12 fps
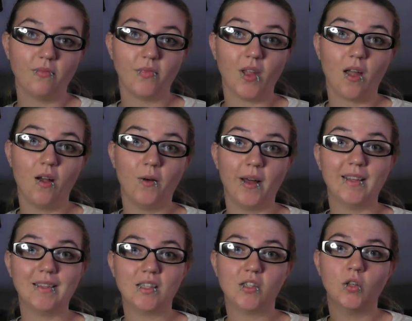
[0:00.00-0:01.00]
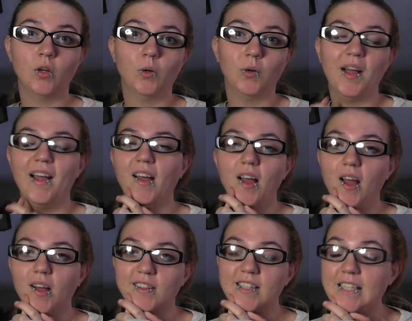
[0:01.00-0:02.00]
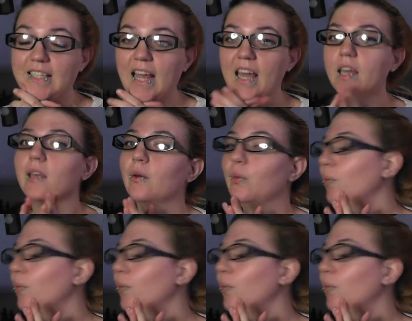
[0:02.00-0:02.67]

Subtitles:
Okay, so today we